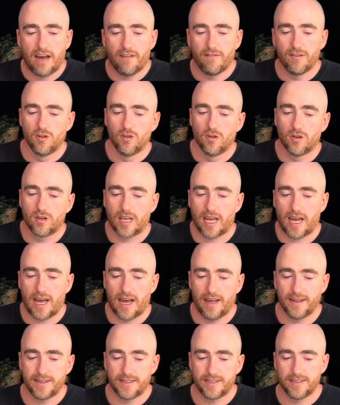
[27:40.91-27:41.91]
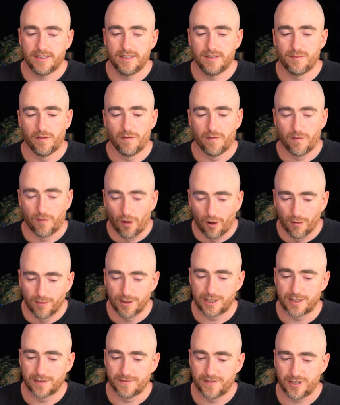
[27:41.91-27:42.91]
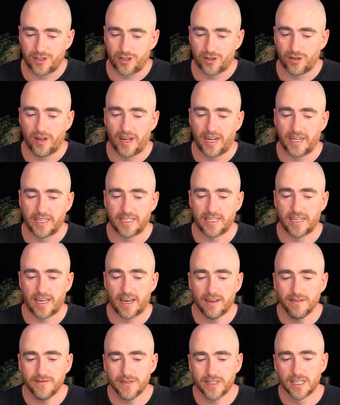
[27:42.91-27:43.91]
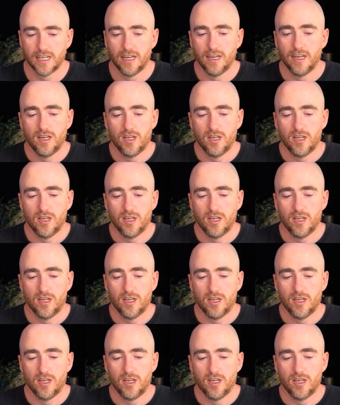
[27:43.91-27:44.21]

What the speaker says: have a look at the performance of the two ETFs.